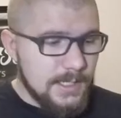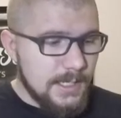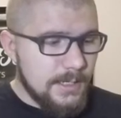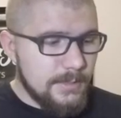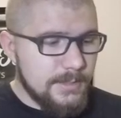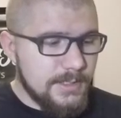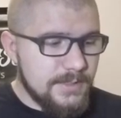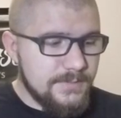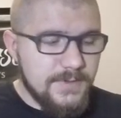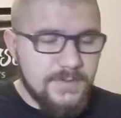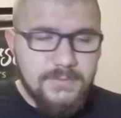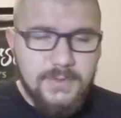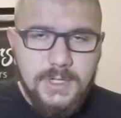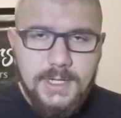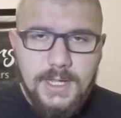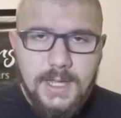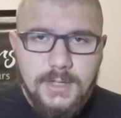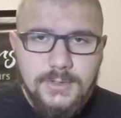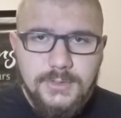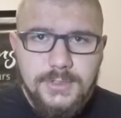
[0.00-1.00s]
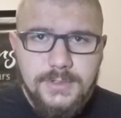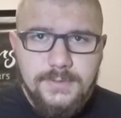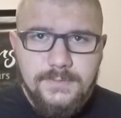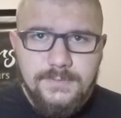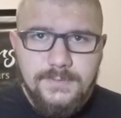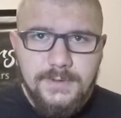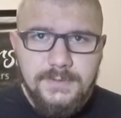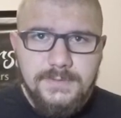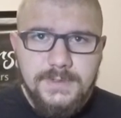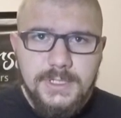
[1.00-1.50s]
I mean, if I've got
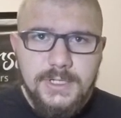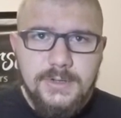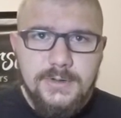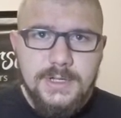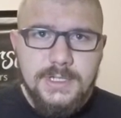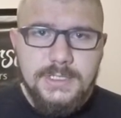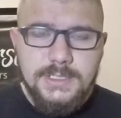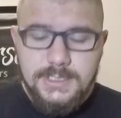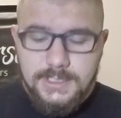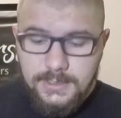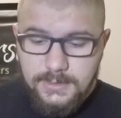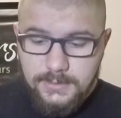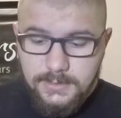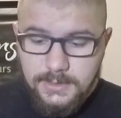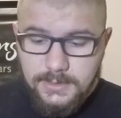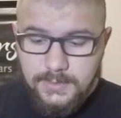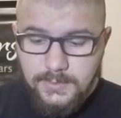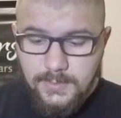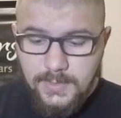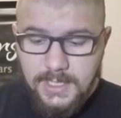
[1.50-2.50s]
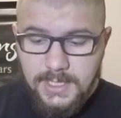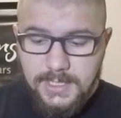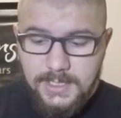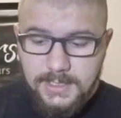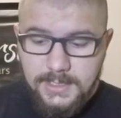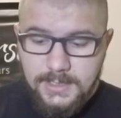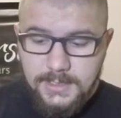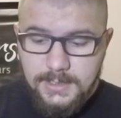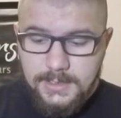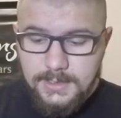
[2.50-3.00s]
150 grit on my